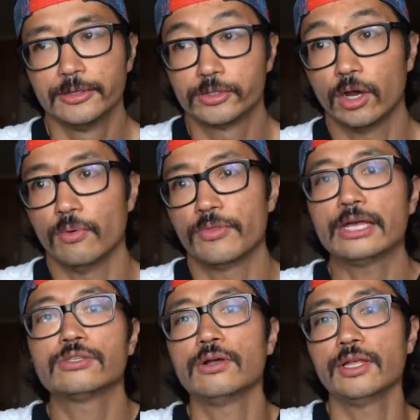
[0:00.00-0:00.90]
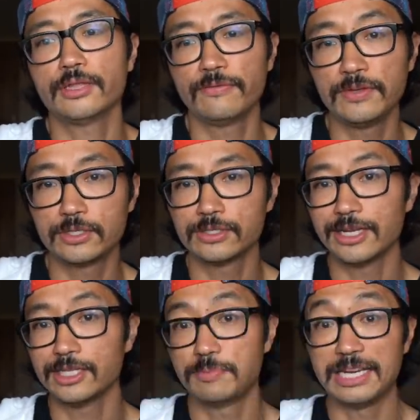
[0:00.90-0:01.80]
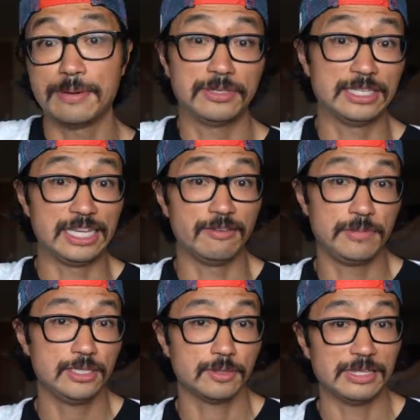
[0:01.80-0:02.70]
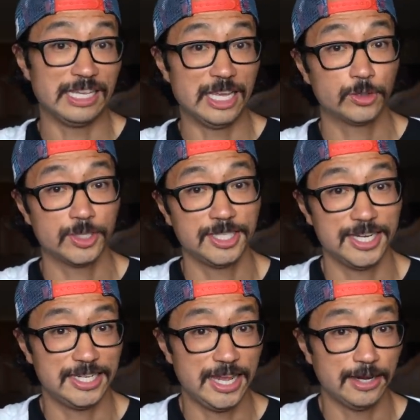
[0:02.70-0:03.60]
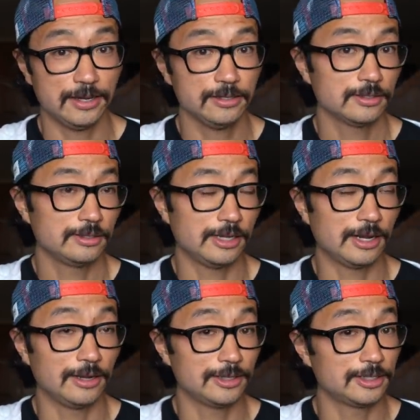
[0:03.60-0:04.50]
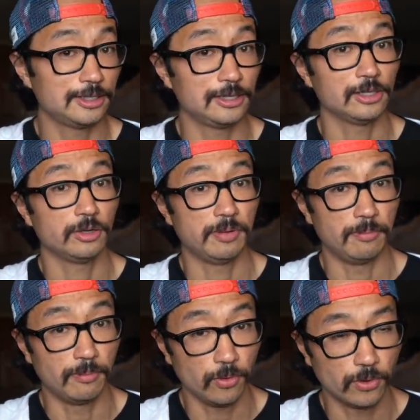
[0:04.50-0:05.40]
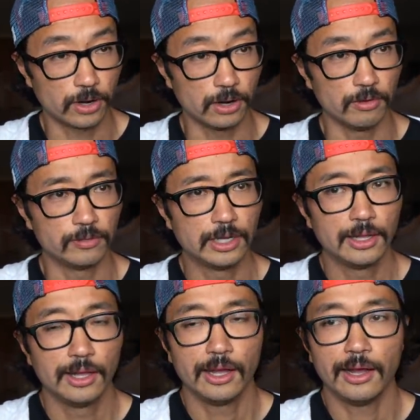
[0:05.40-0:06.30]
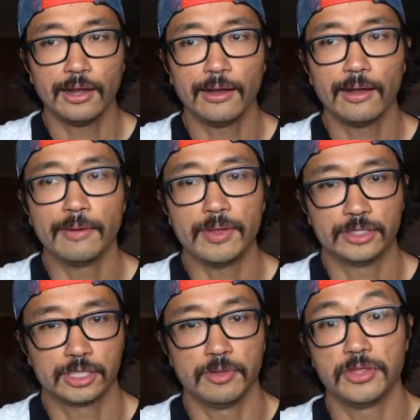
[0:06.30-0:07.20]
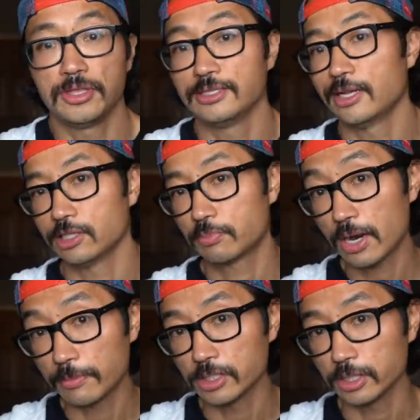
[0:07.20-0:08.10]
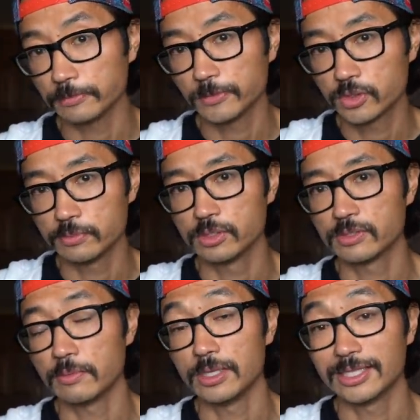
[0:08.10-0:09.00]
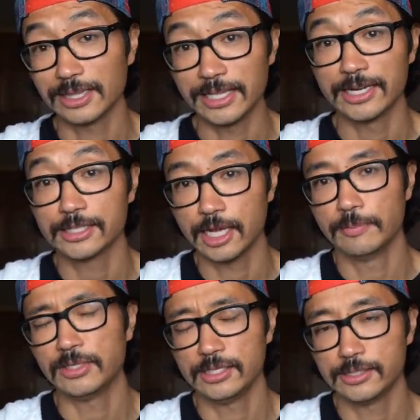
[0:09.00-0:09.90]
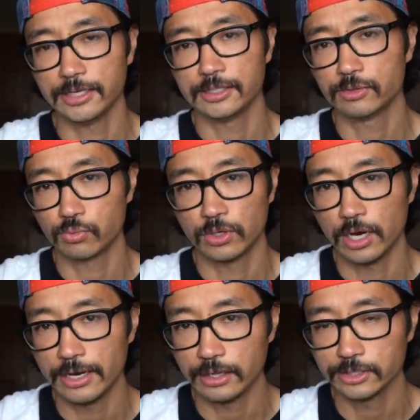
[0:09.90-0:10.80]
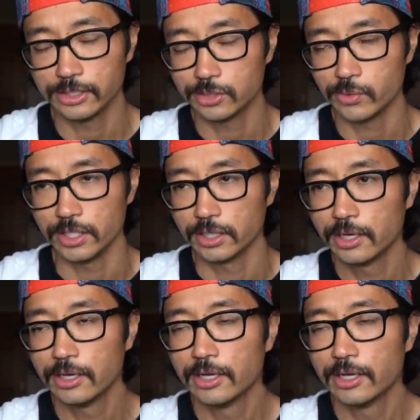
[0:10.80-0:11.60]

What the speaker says: So that's all like the features that it's been able to give me, some of the interesting data that I'd like to see a little bit more of, and some of the things that it's promising in terms of some of these latest updates that just were announced this week.